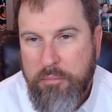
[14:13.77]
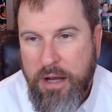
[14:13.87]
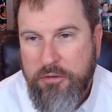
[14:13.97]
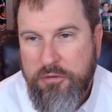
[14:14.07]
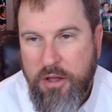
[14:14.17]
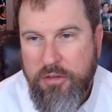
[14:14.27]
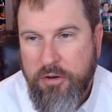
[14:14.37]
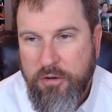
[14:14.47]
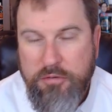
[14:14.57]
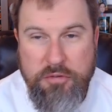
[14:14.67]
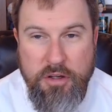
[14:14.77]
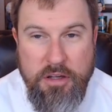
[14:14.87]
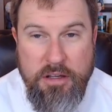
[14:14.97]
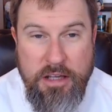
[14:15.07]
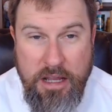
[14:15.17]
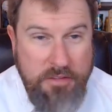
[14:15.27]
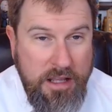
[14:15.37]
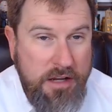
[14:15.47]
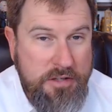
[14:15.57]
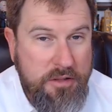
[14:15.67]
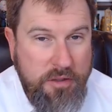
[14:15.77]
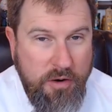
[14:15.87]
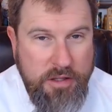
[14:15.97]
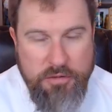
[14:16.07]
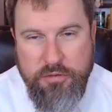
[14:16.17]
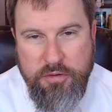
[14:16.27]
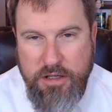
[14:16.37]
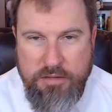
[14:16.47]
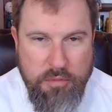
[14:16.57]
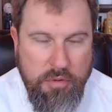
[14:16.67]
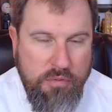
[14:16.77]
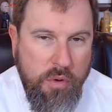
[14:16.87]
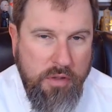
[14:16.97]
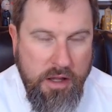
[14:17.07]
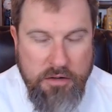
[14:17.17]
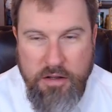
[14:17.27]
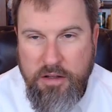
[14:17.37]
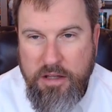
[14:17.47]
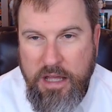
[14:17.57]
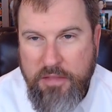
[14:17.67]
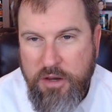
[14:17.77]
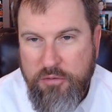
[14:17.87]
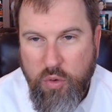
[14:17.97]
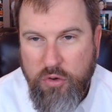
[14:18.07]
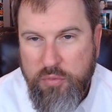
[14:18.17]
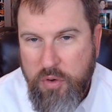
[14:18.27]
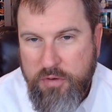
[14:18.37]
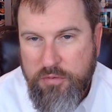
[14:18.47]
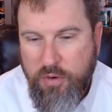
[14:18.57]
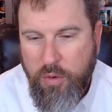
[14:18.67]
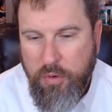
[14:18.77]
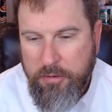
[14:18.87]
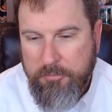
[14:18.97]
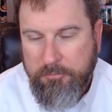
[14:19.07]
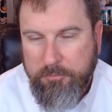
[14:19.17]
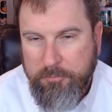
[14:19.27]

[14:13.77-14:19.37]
by Southerners in the 1830s and even before that, and then, of course, moving forward.